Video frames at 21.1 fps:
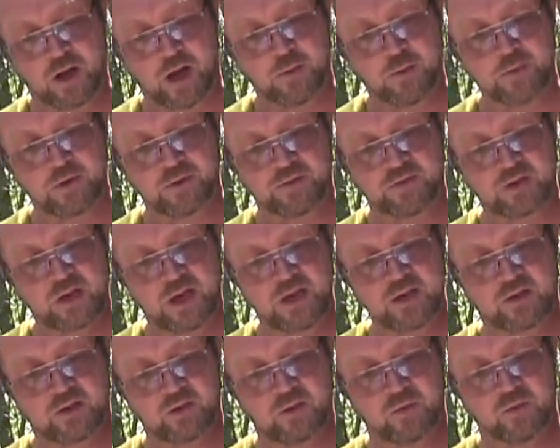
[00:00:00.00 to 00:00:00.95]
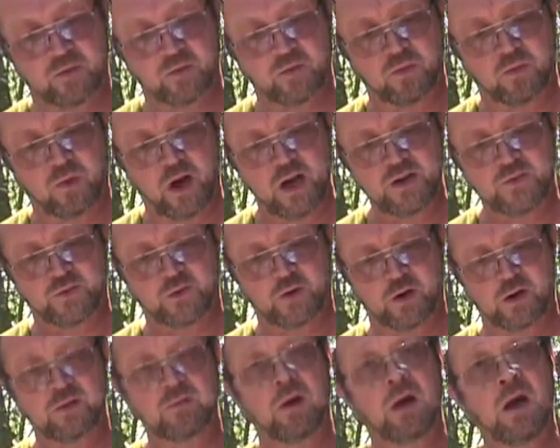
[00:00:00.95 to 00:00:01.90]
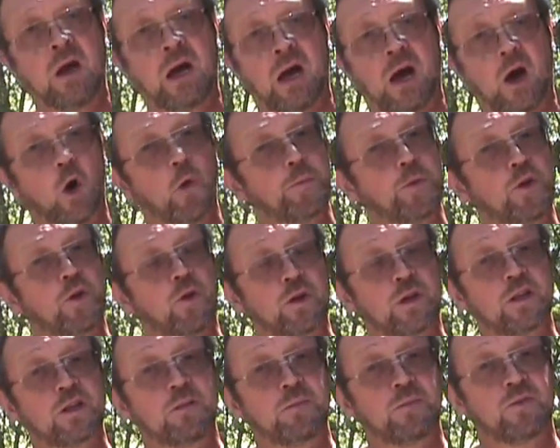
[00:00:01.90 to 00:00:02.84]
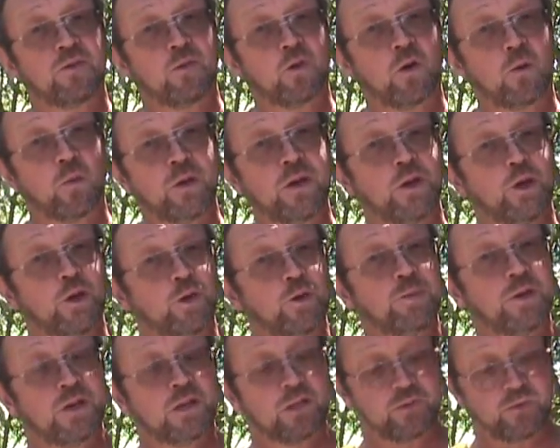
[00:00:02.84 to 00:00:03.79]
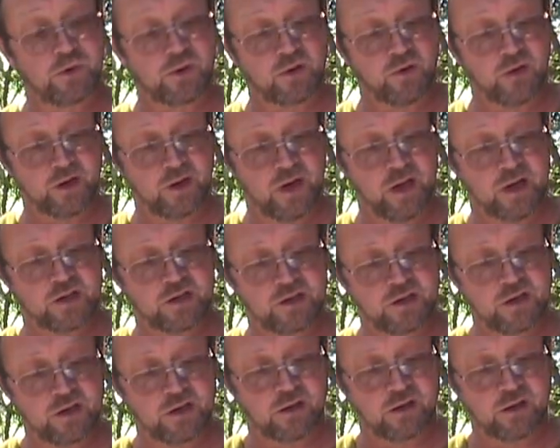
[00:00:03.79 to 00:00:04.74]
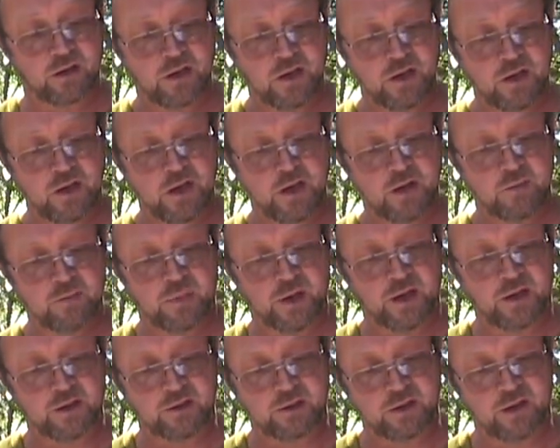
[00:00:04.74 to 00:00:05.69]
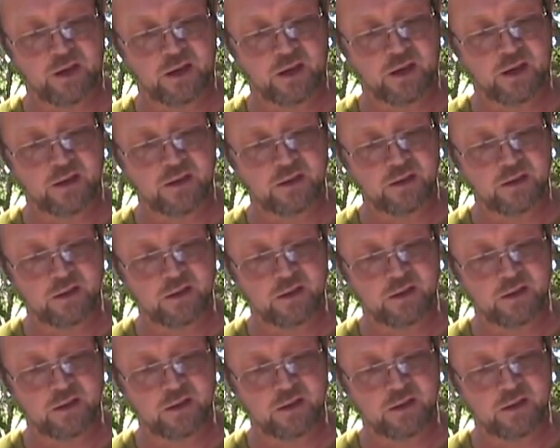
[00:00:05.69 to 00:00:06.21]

a couple of sites to watch for. Hope you don't get them before we do, because we're going next year. But uh,